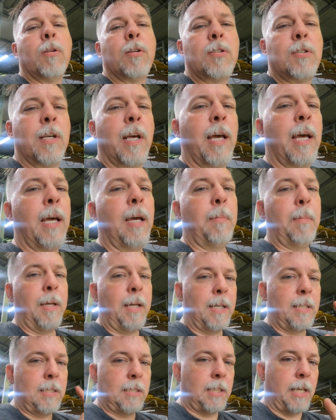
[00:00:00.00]
the same
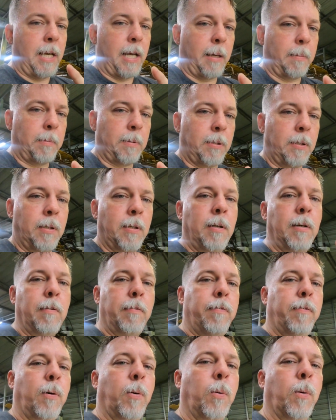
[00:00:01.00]
except
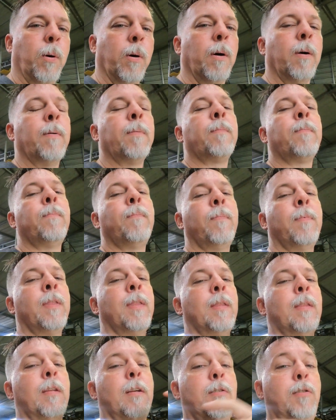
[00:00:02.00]
for
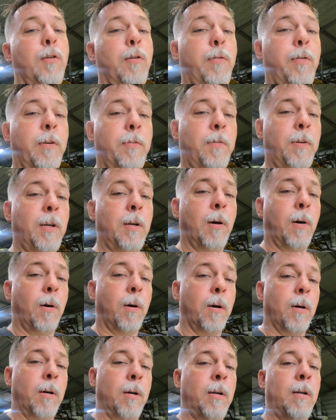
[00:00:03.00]
the
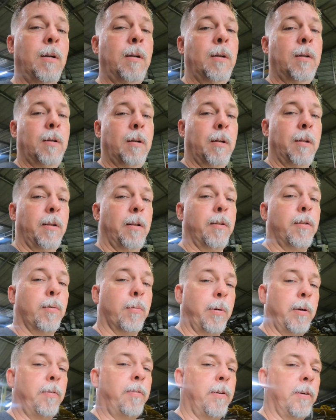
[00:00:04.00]
250R and the
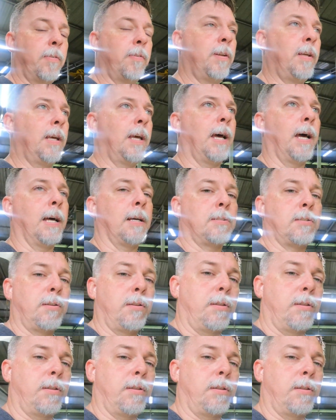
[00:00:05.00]
350X.